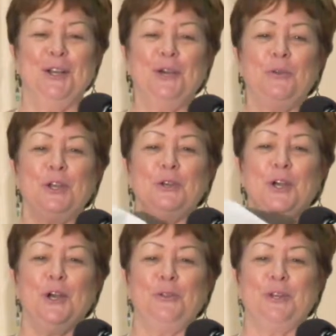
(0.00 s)

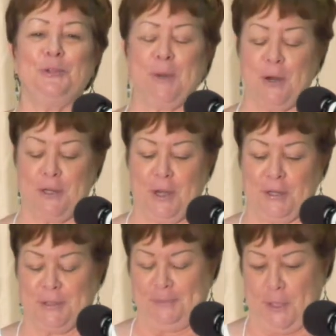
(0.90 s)
Those parent
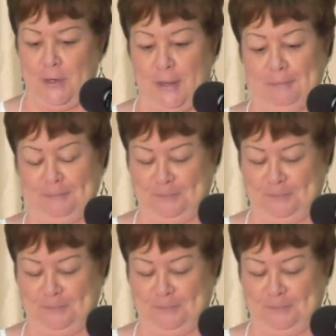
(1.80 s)
halls, okay.